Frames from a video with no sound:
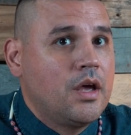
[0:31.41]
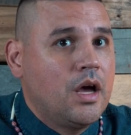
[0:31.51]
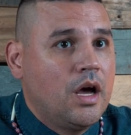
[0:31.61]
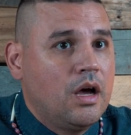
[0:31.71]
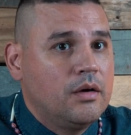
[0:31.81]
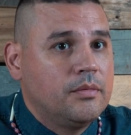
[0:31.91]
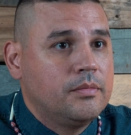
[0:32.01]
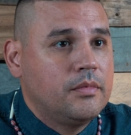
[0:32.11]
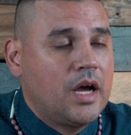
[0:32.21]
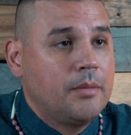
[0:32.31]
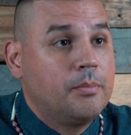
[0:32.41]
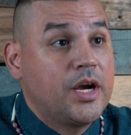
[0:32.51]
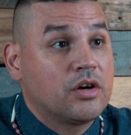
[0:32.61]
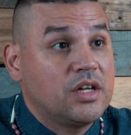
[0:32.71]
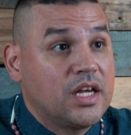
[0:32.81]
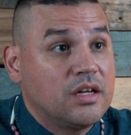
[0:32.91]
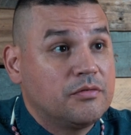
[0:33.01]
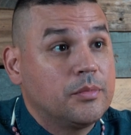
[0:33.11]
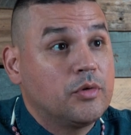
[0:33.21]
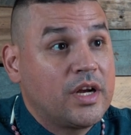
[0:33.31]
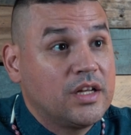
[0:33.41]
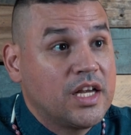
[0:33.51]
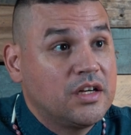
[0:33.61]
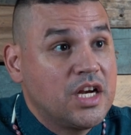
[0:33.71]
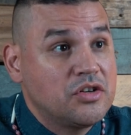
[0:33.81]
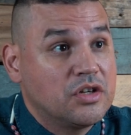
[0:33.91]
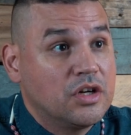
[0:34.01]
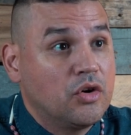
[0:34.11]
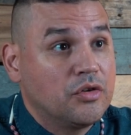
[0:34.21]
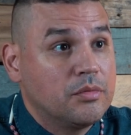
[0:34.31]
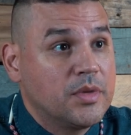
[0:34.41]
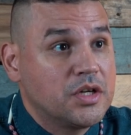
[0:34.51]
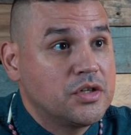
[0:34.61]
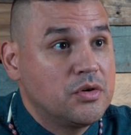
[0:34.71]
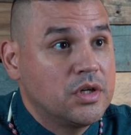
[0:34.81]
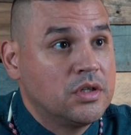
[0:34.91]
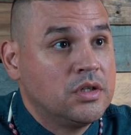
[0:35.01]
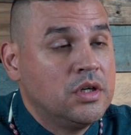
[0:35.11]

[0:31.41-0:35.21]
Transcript: I'm Bear Clan from the Red Lake Nation in northern Minnesota.